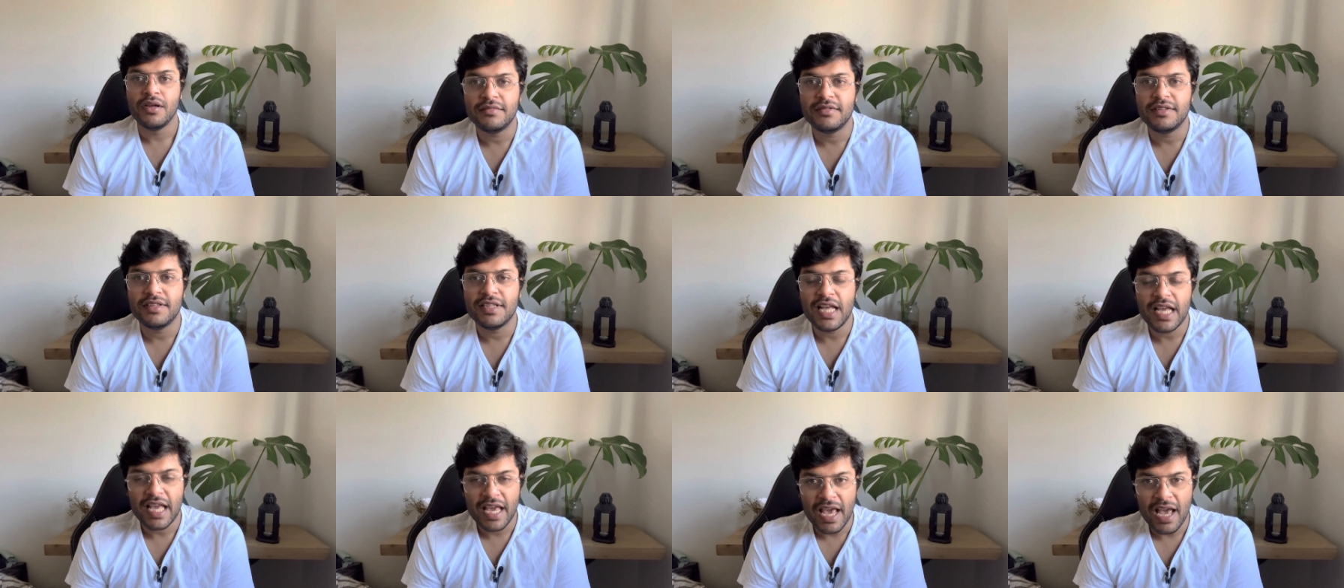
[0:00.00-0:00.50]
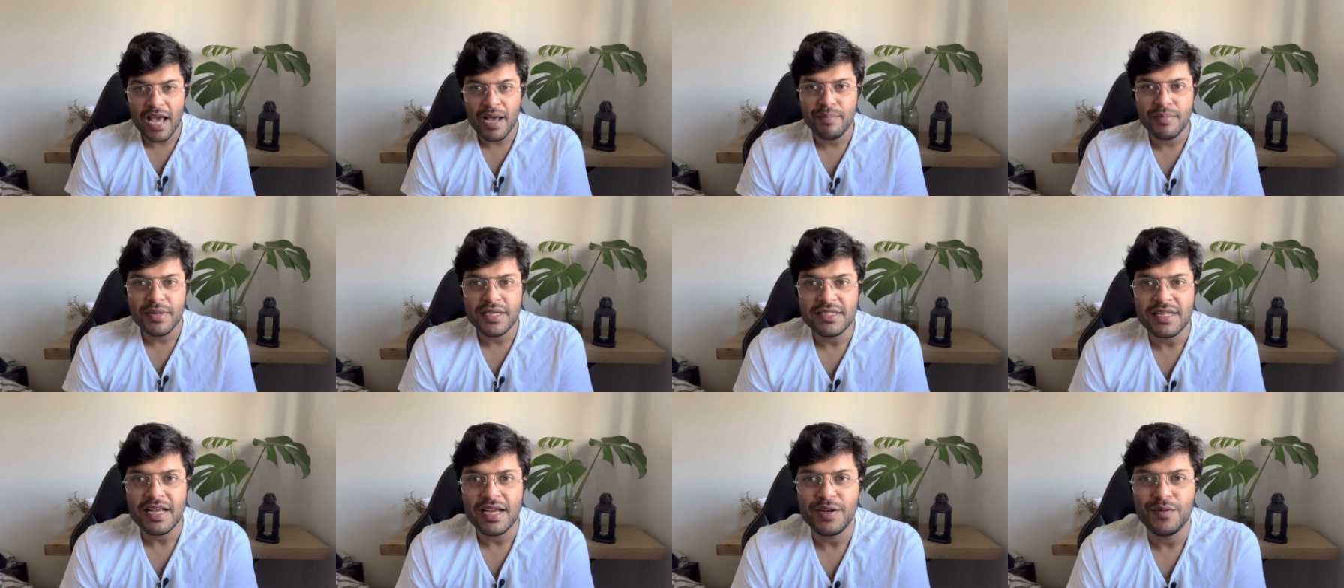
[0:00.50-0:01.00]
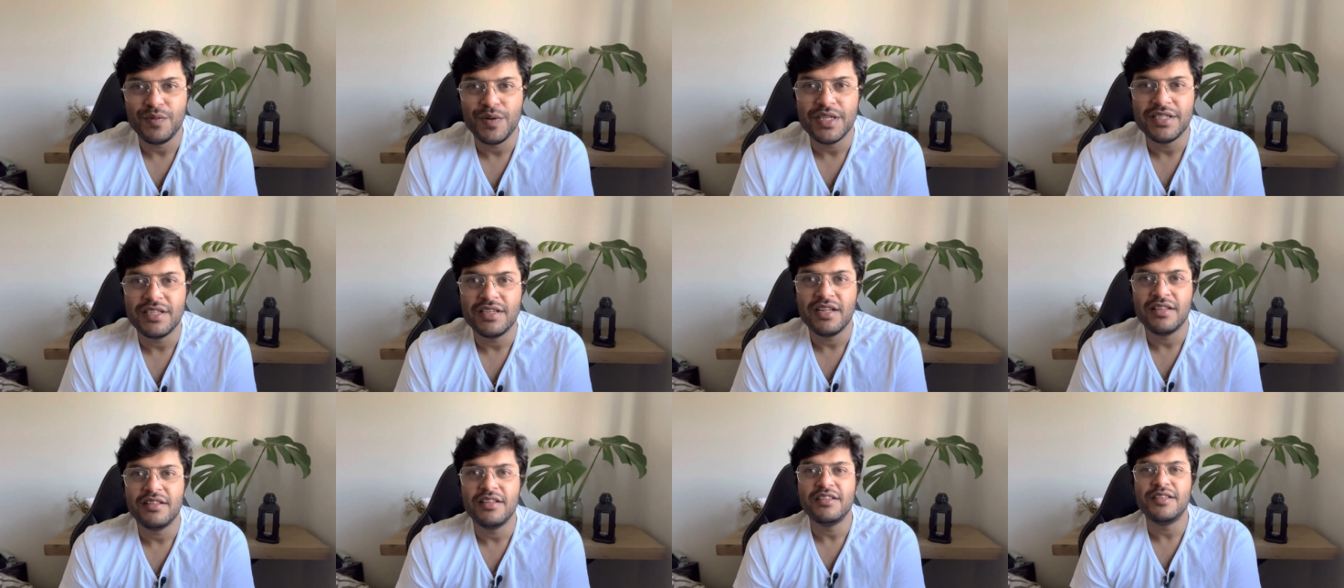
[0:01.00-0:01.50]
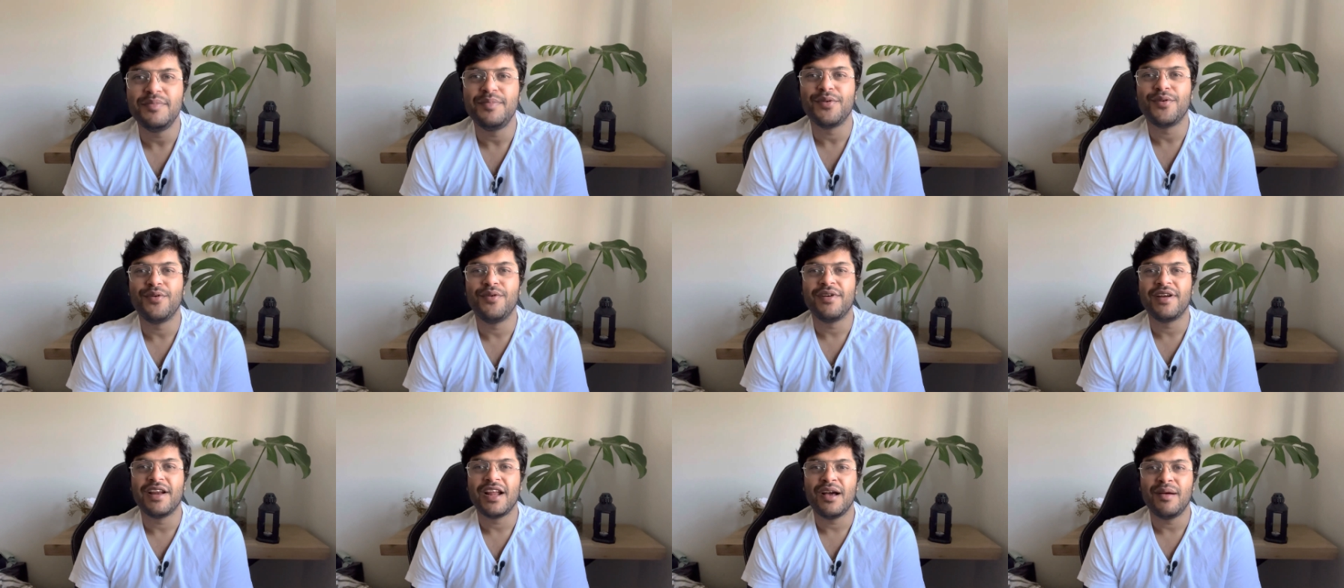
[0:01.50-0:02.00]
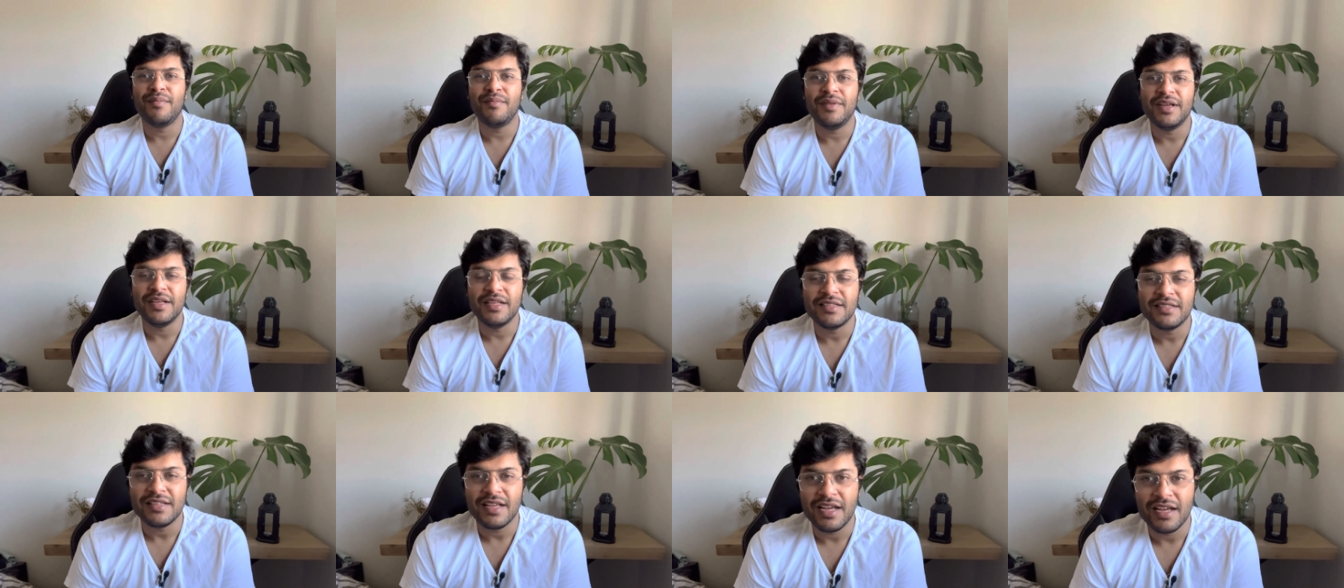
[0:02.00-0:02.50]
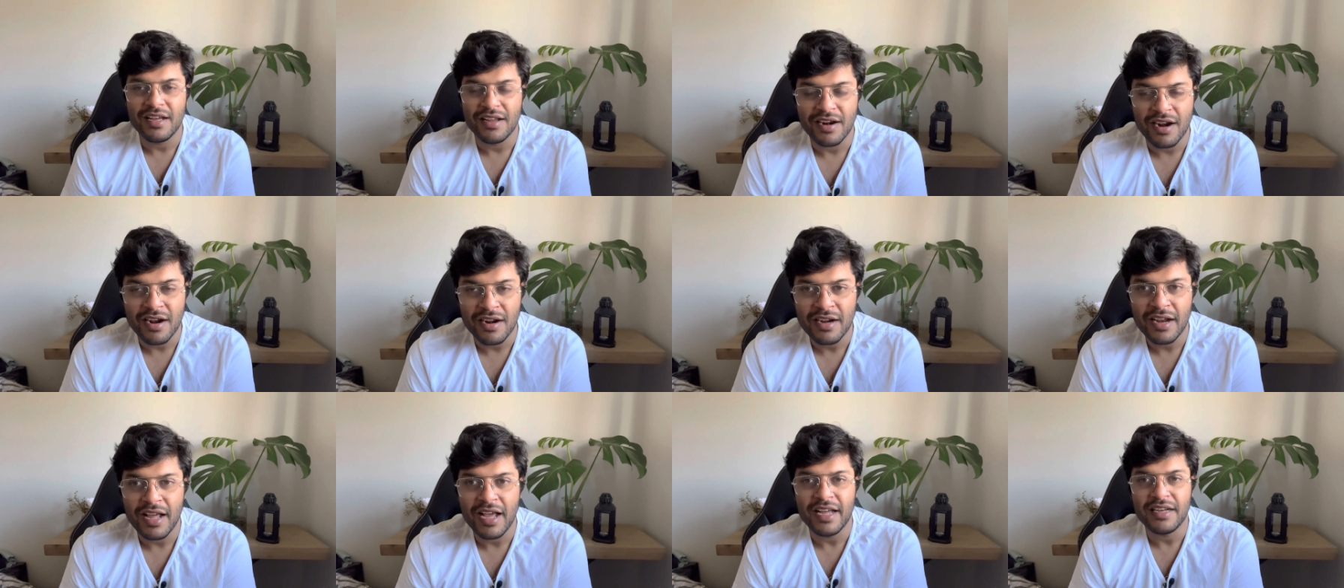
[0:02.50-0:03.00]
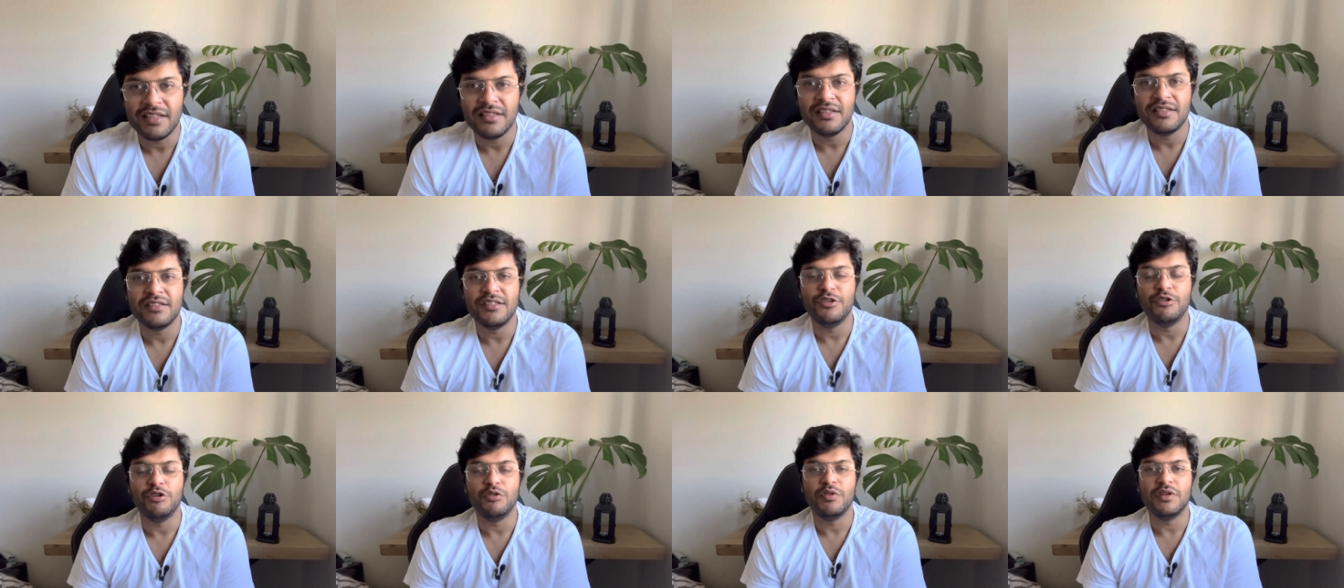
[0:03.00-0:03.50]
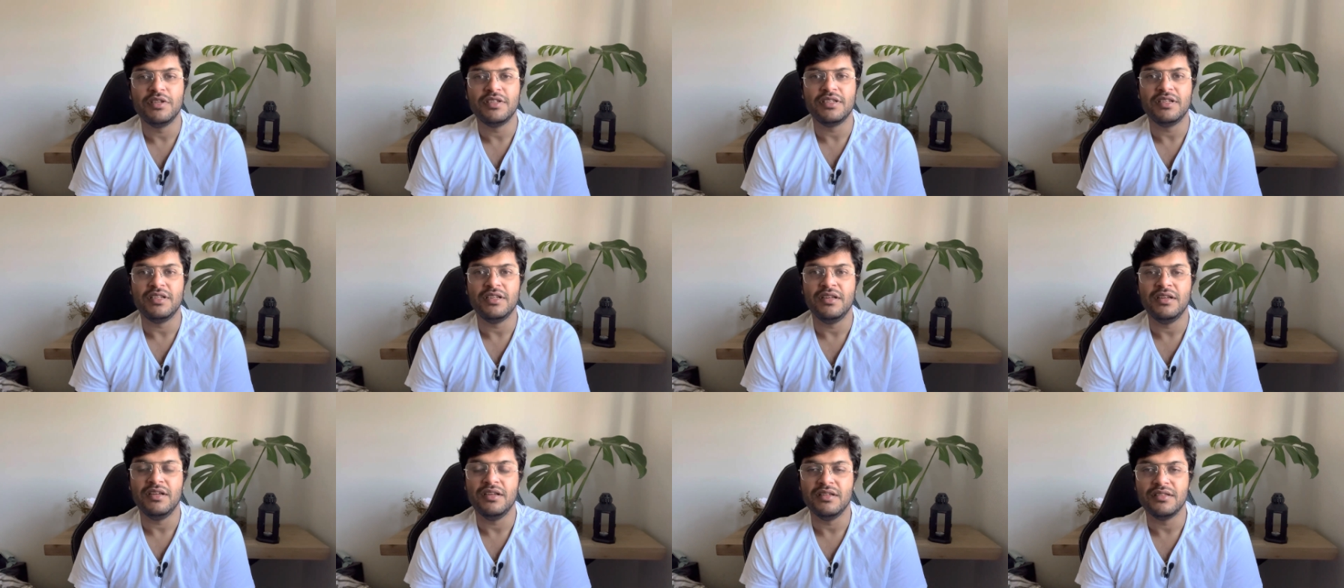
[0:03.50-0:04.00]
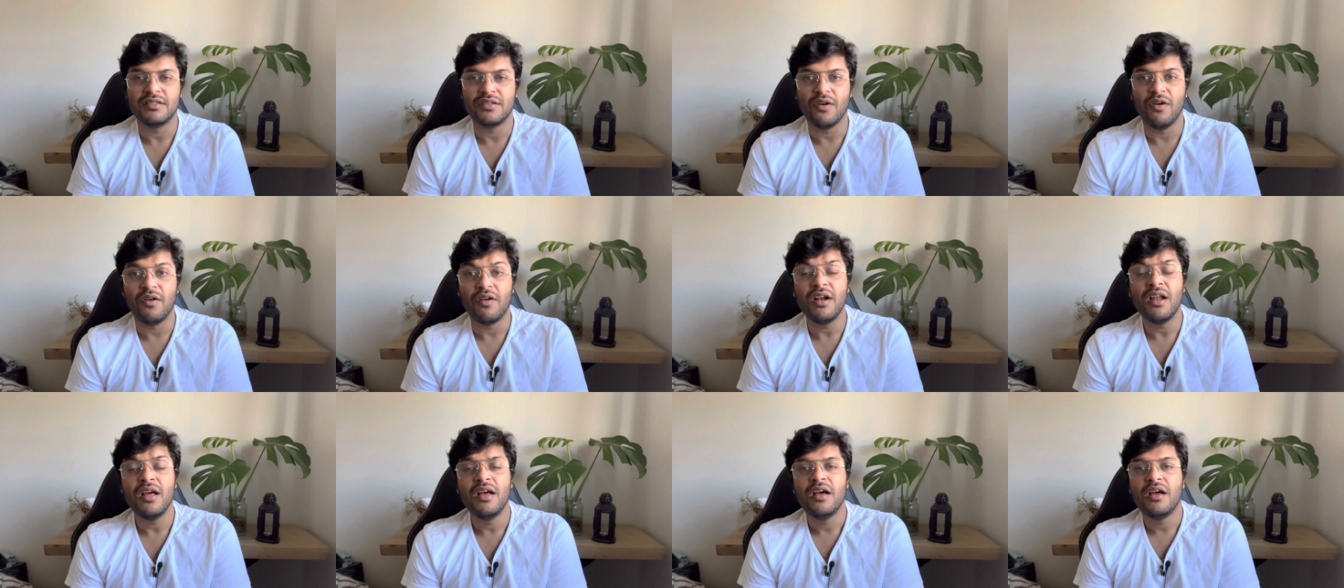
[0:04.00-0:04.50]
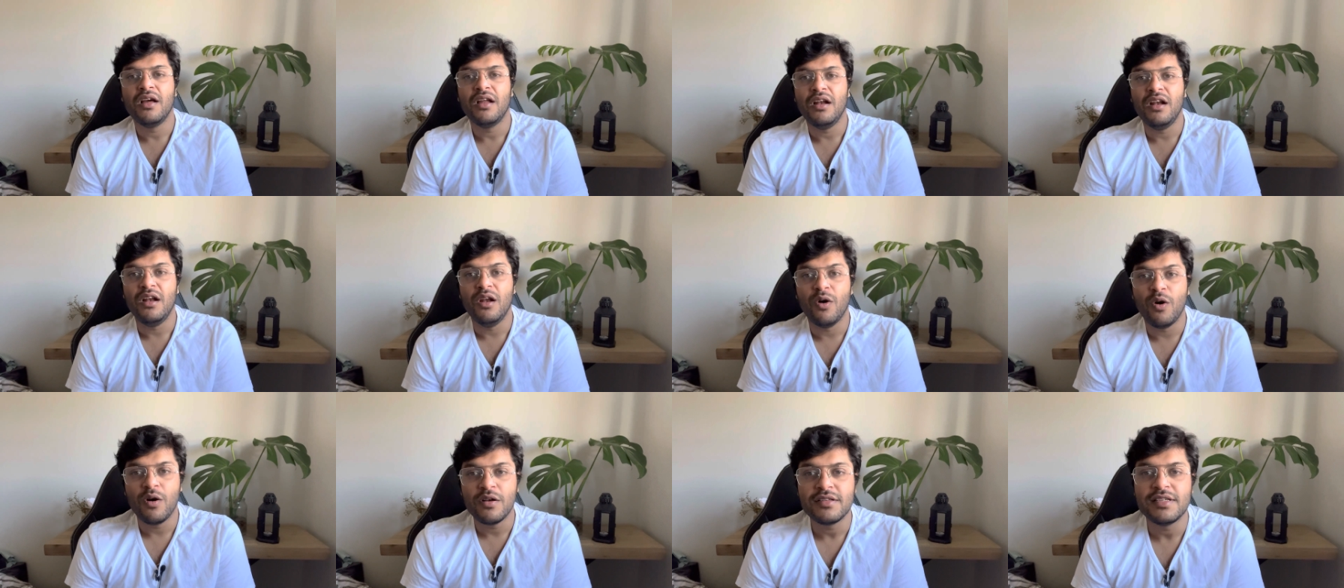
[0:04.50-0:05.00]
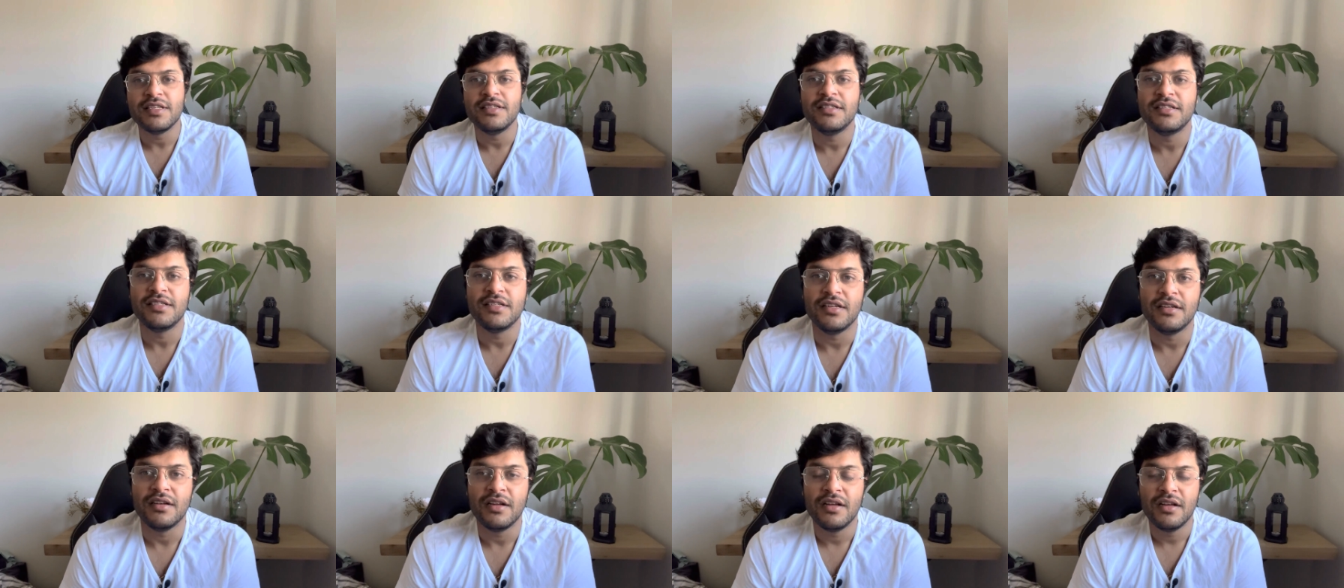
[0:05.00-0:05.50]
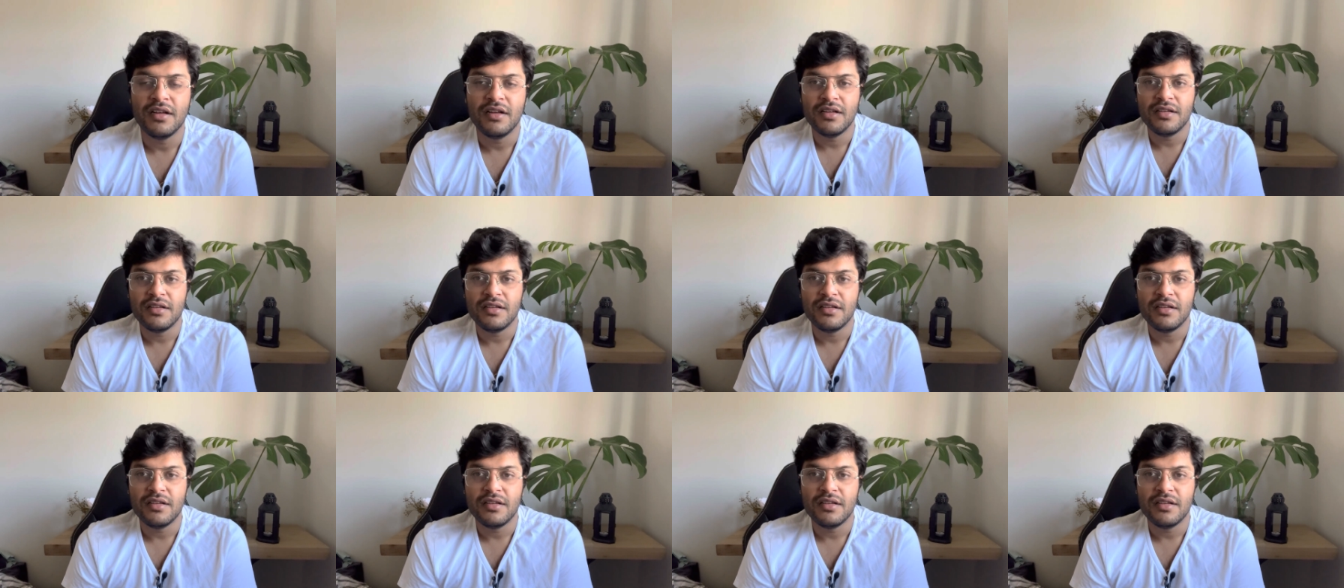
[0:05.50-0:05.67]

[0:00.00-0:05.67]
The campus at which this program is run at this university is called Launceston.